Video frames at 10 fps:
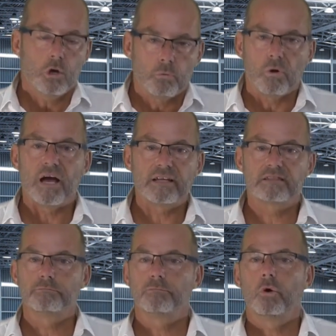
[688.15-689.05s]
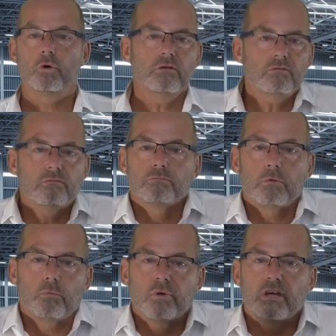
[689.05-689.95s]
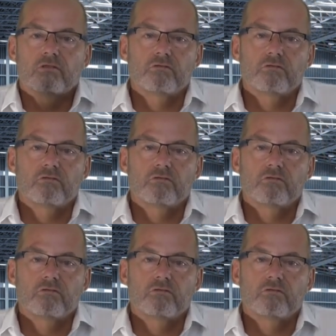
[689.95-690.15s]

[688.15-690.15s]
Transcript: why it's important, what we're